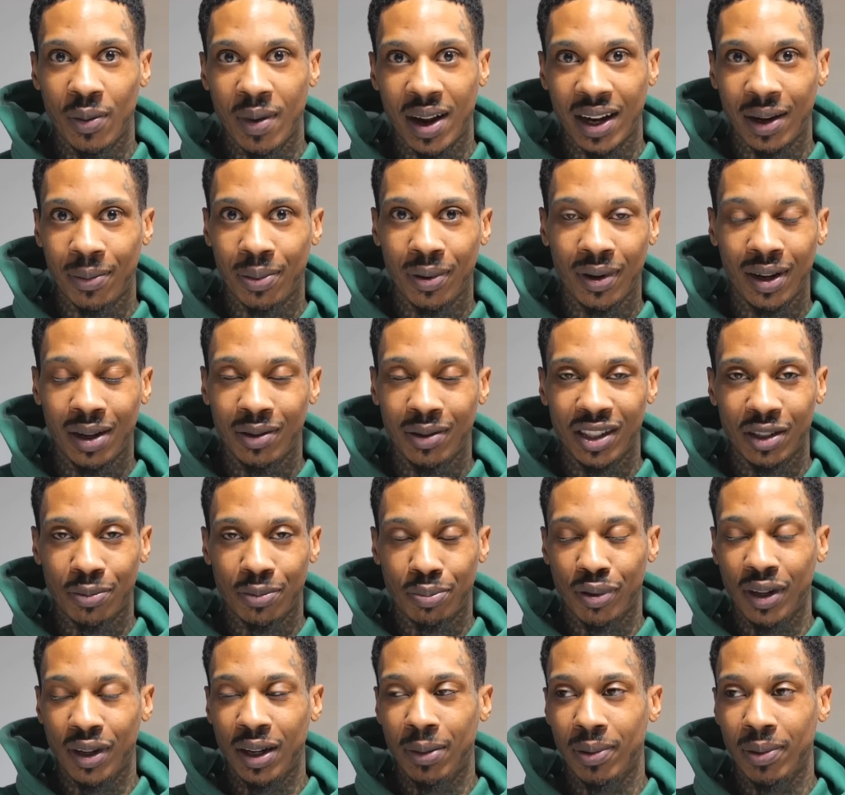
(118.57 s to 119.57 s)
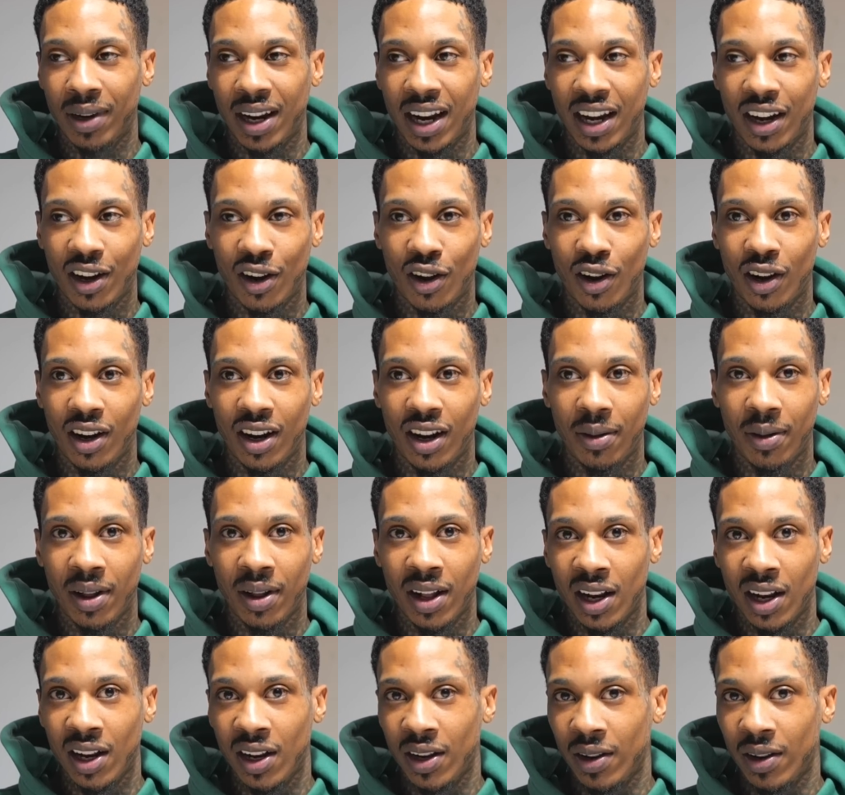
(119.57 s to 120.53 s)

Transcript: about to pull up, just pre-plan it all up,